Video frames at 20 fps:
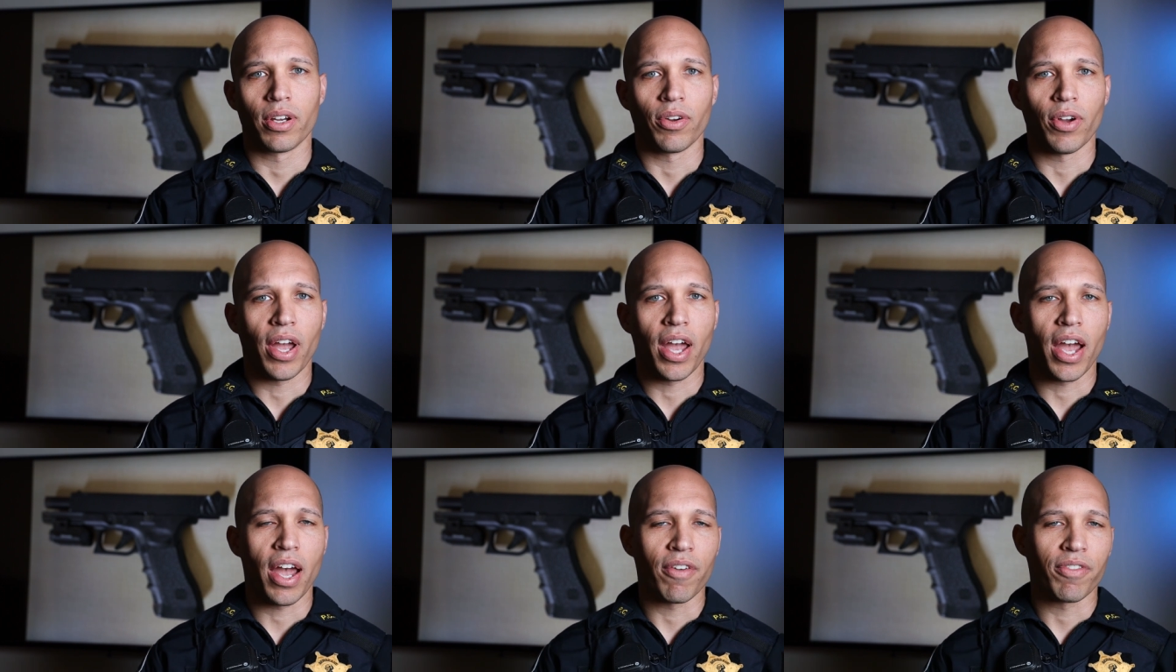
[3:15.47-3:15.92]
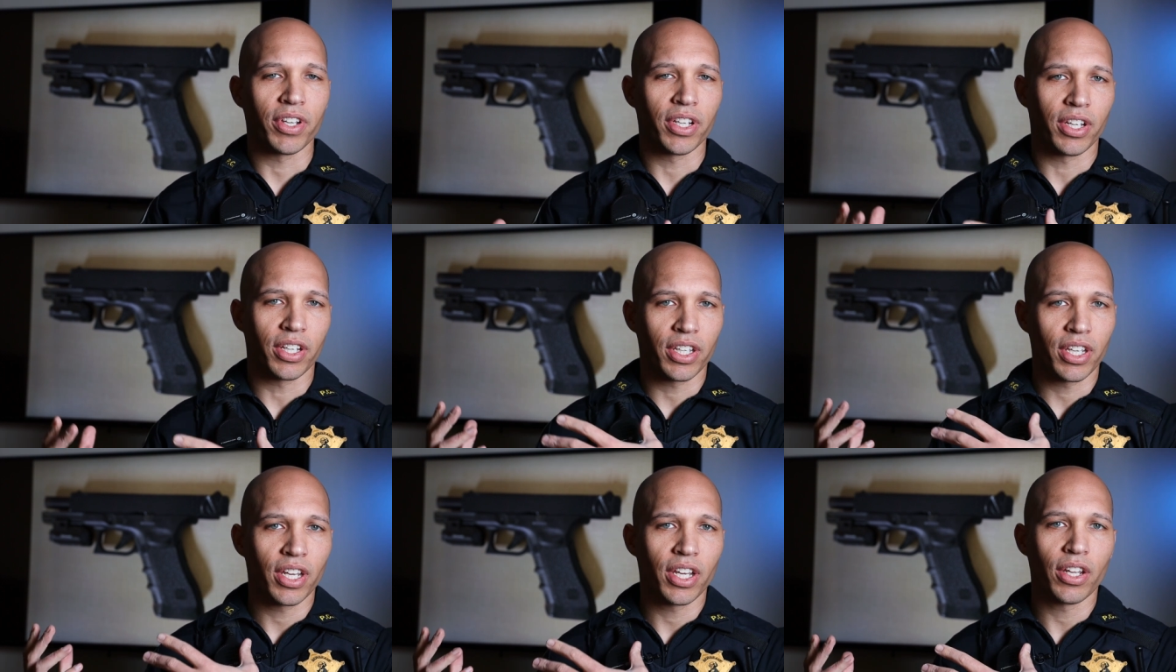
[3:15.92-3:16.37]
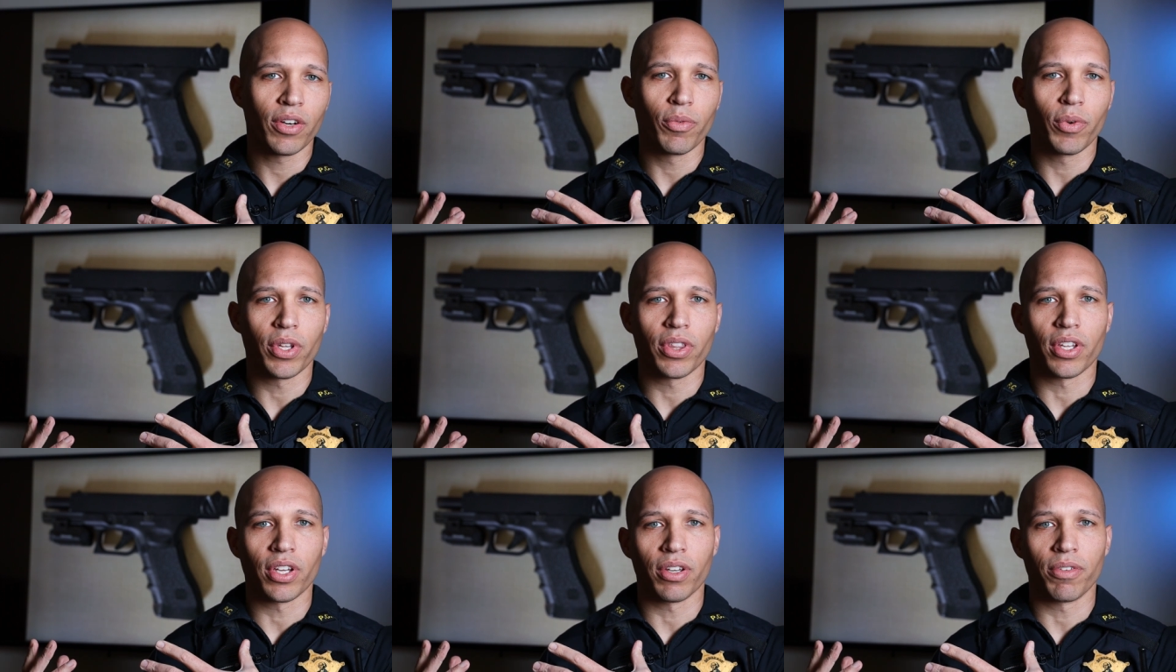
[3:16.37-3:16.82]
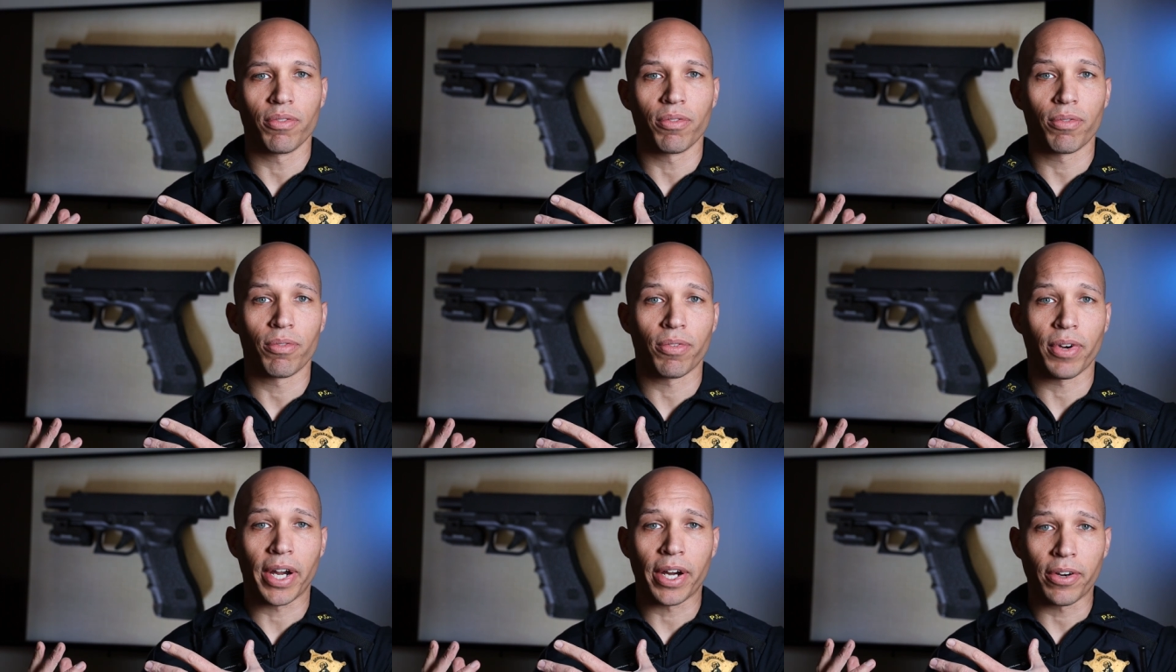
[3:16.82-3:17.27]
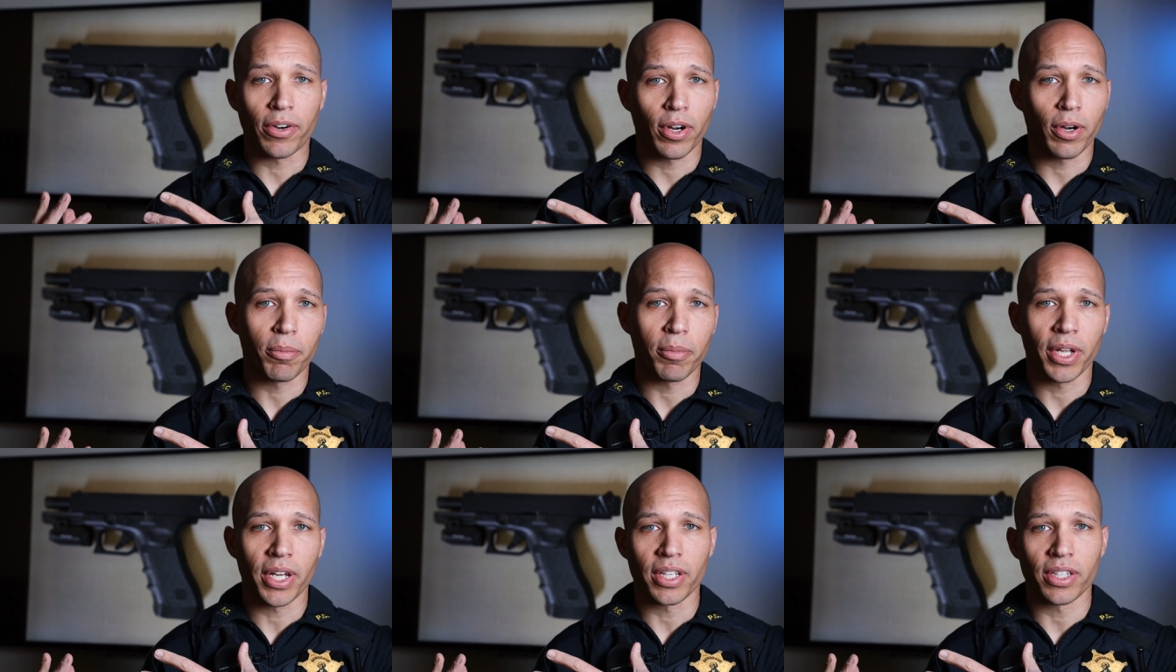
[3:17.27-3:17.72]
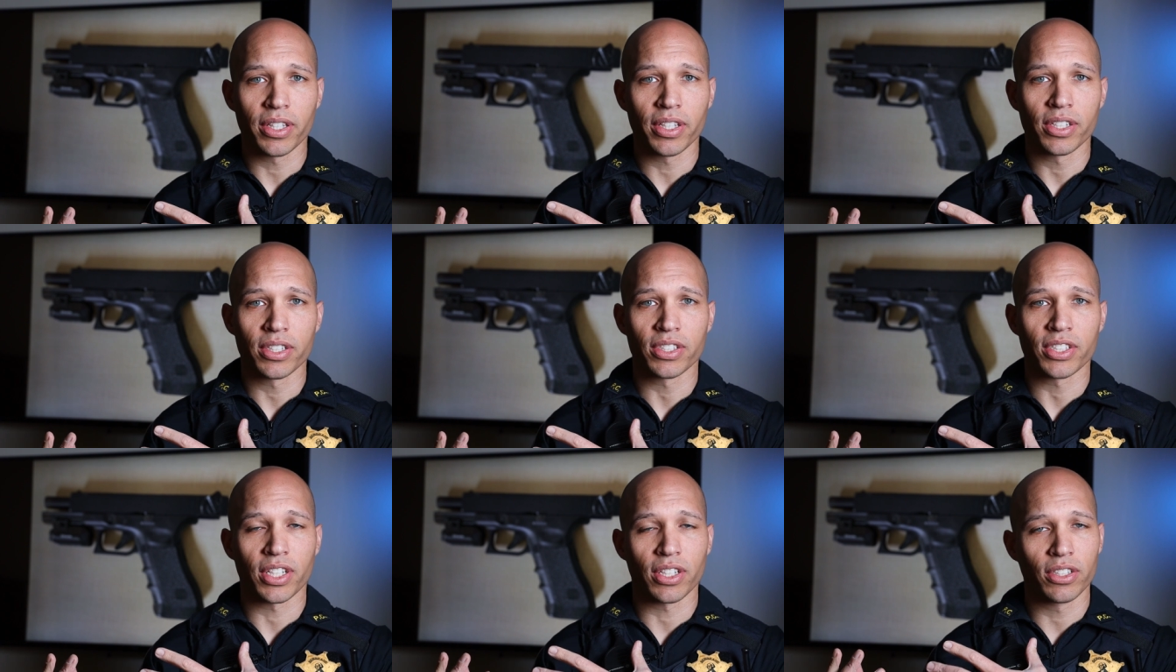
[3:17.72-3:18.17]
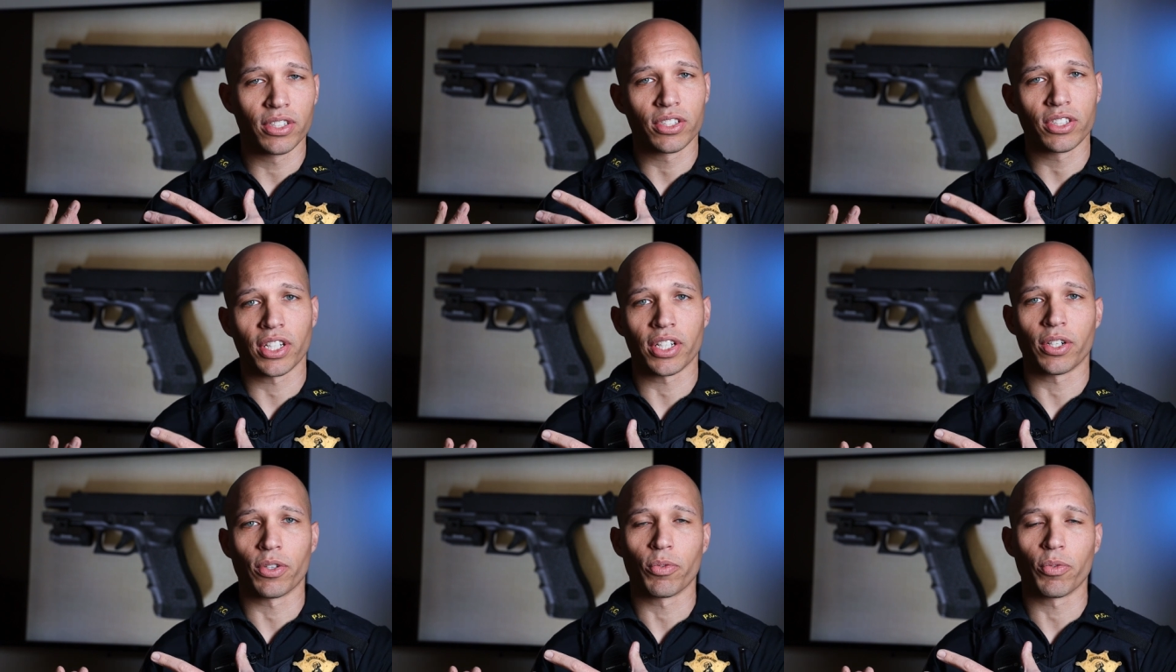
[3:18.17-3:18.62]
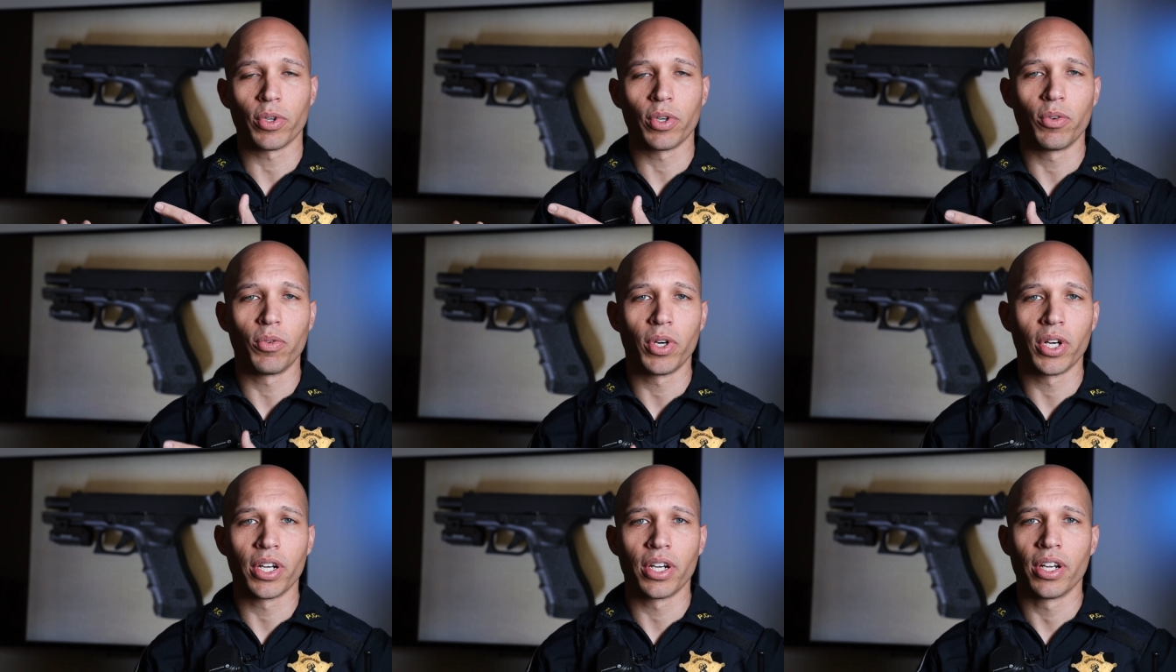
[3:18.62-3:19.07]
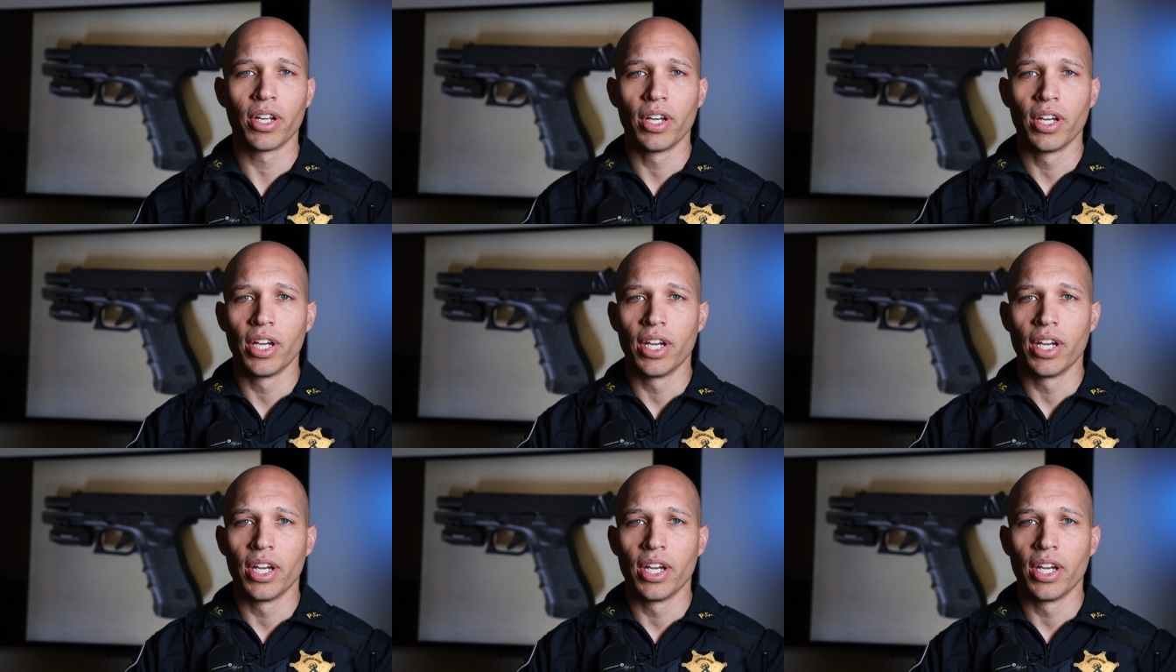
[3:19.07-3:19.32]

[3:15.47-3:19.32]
Having a kid with a firearm like this that looks like a real one